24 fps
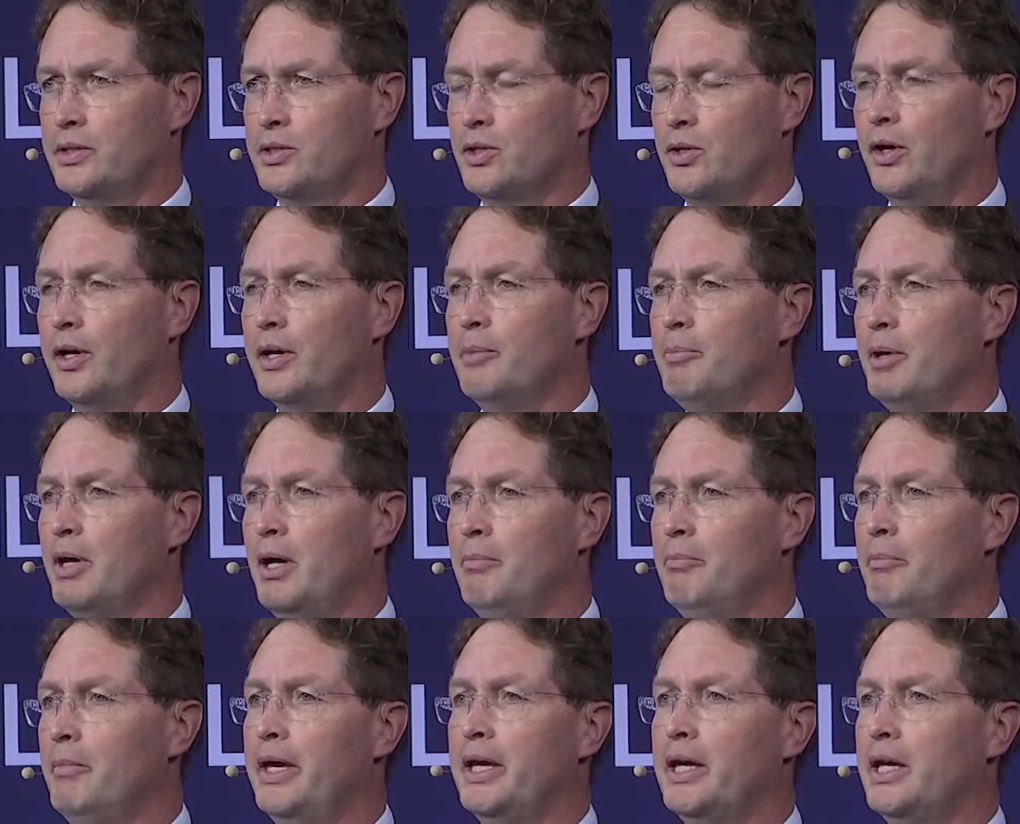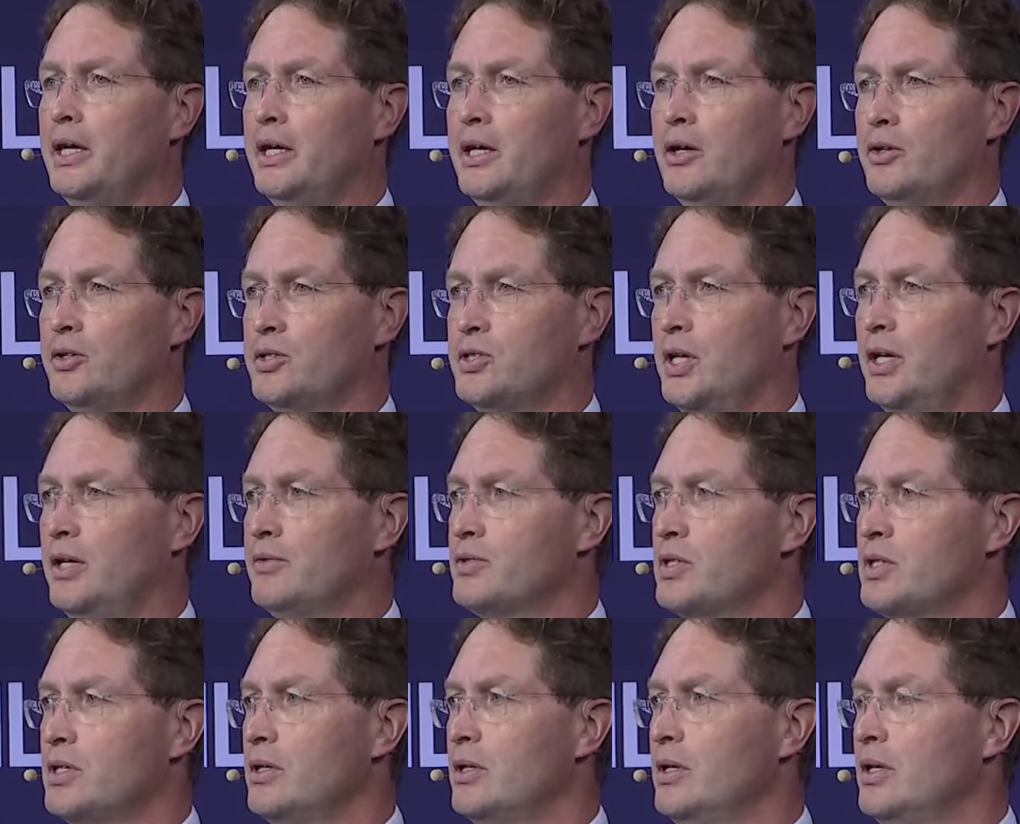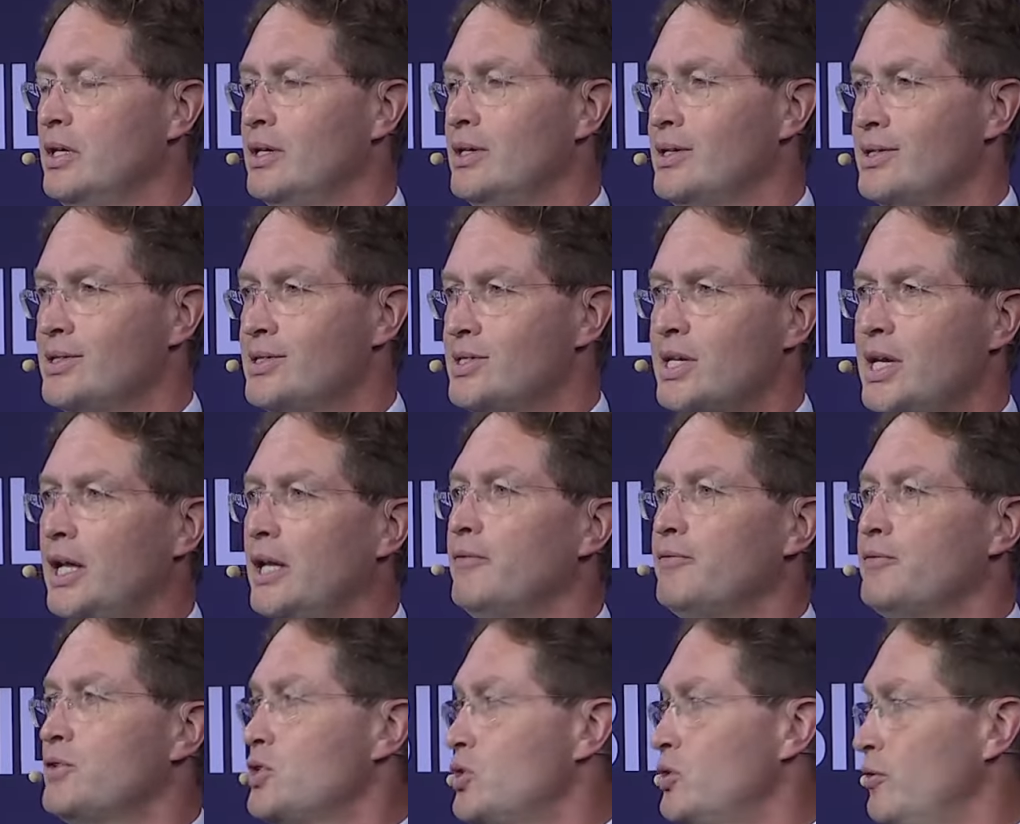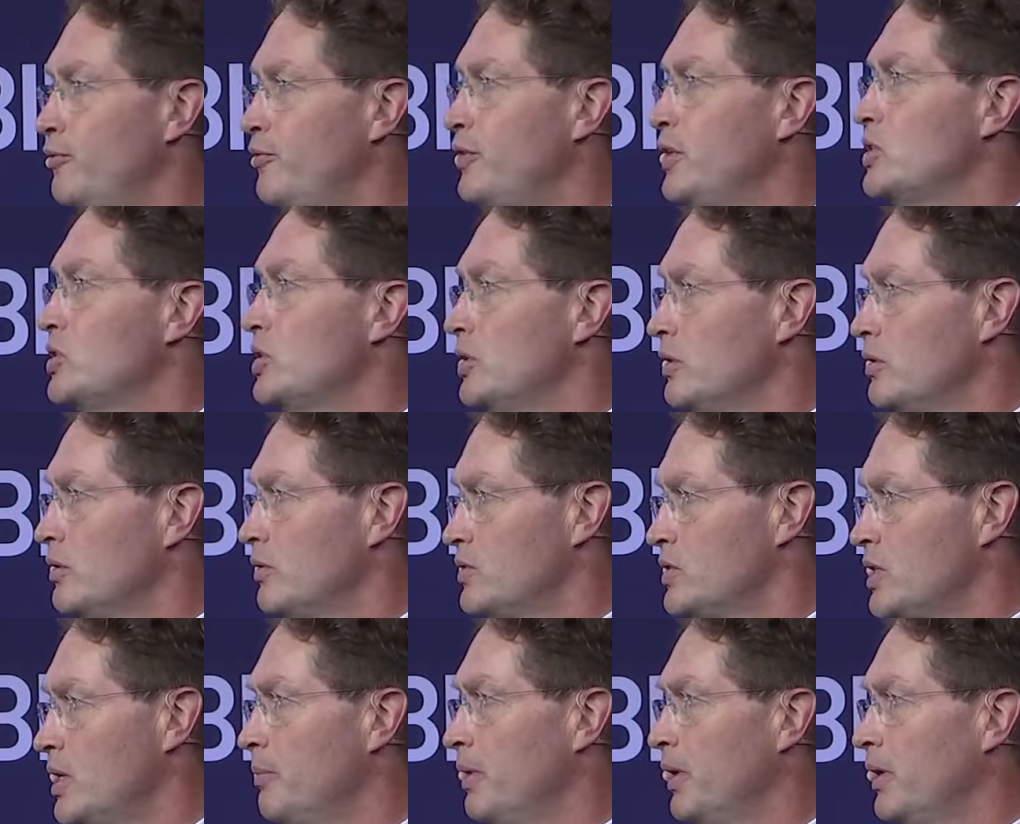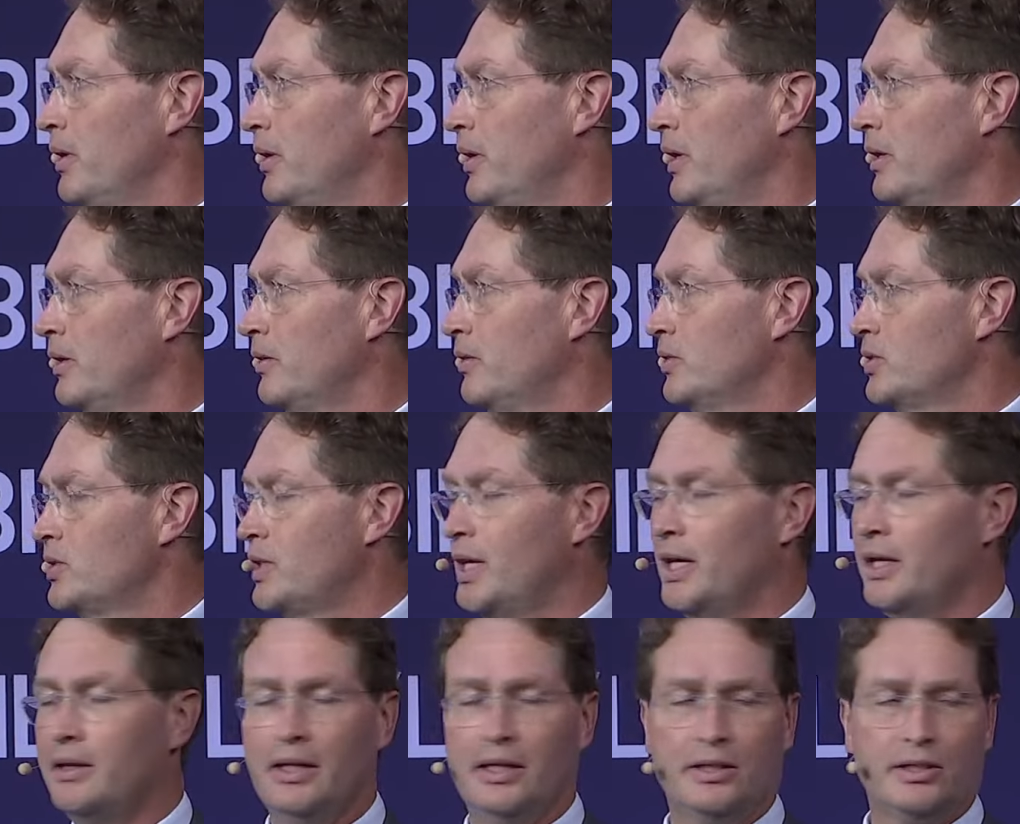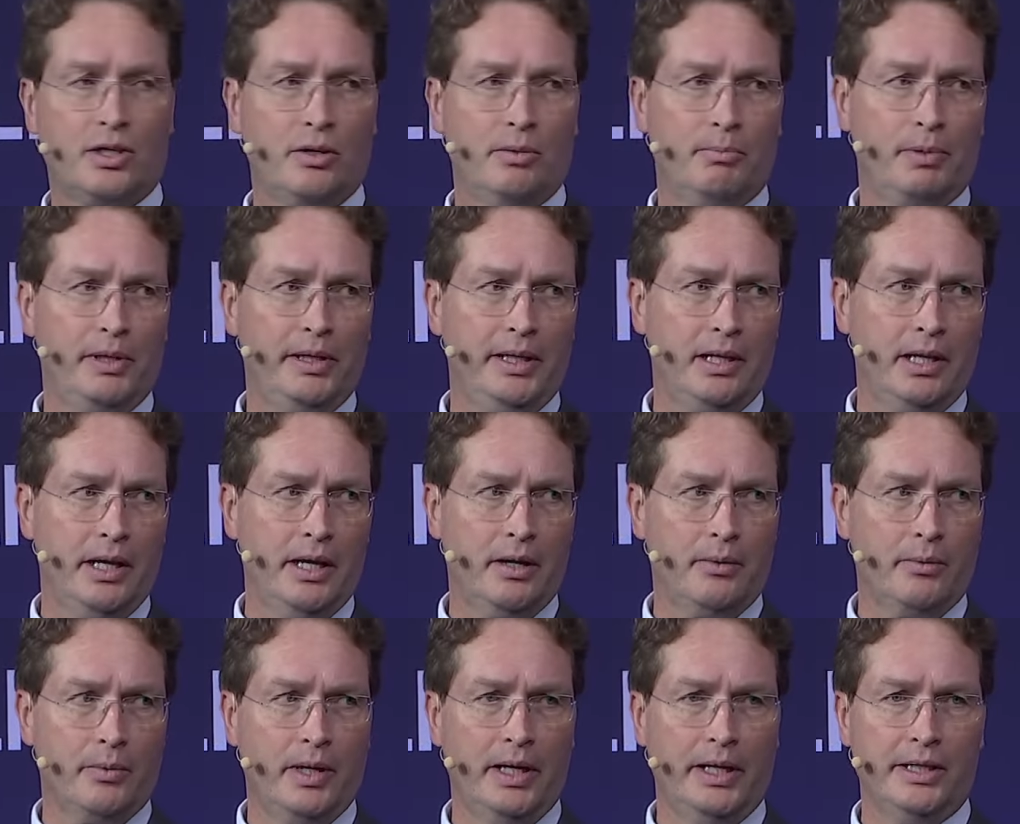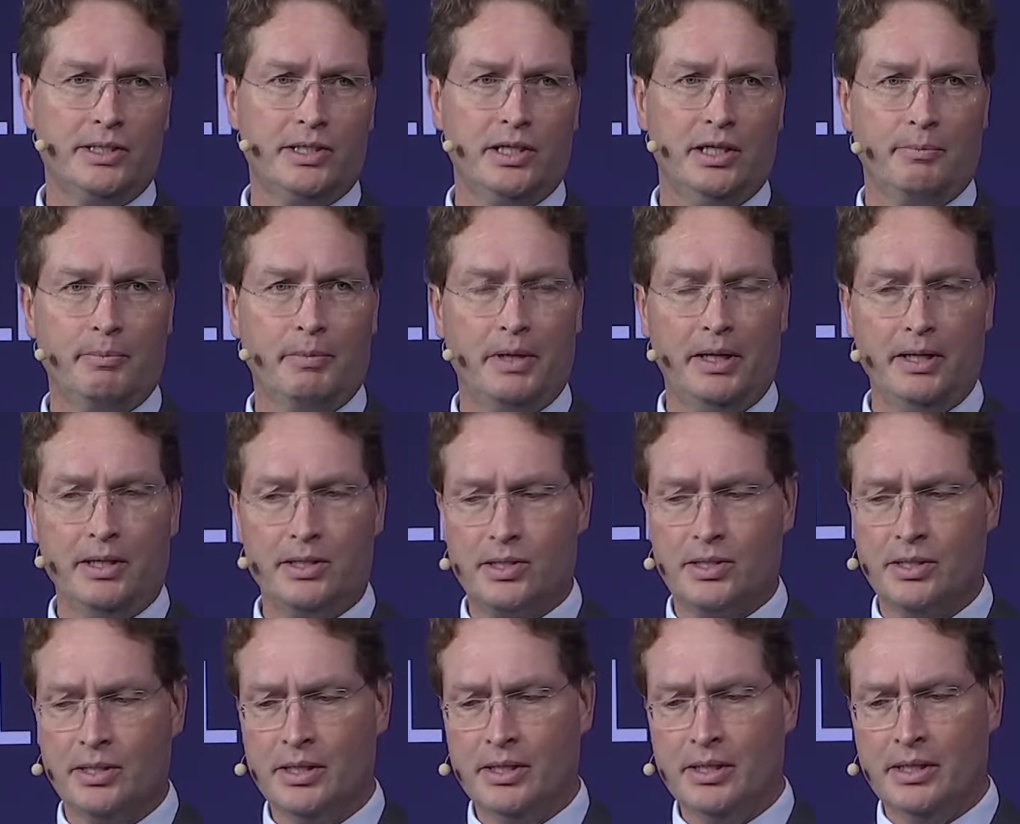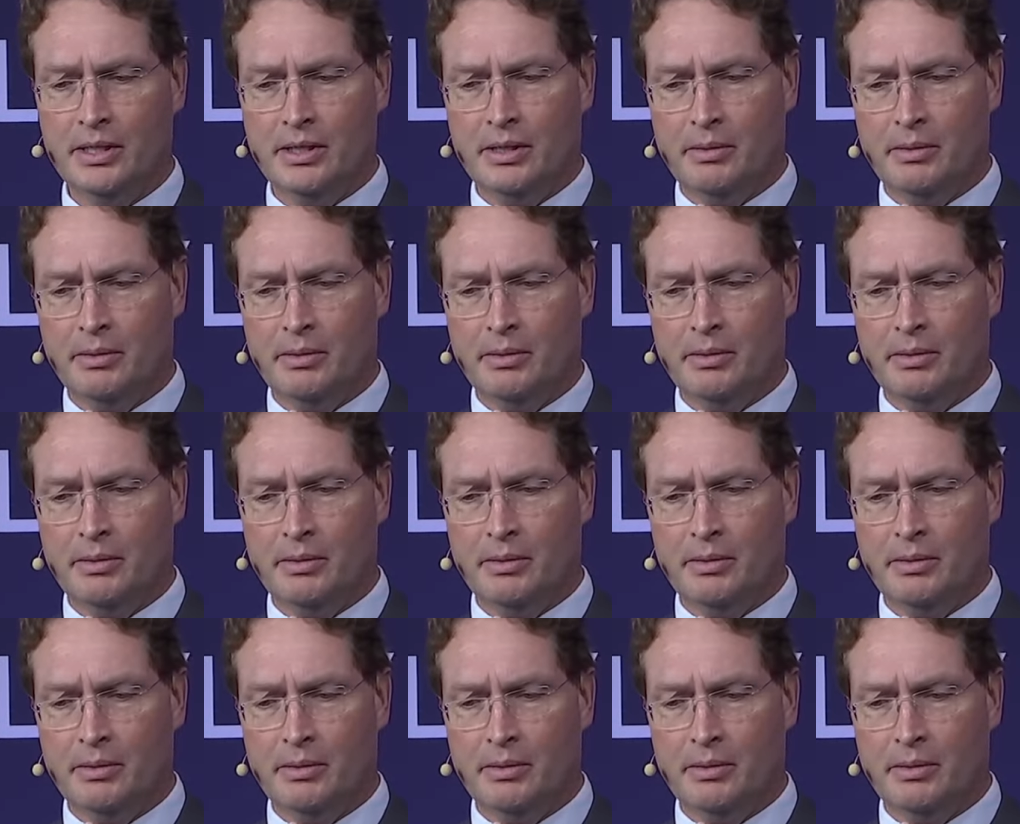It's not about making ourselves self-sufficient of semiconductors. That's completely unrealistic. But it's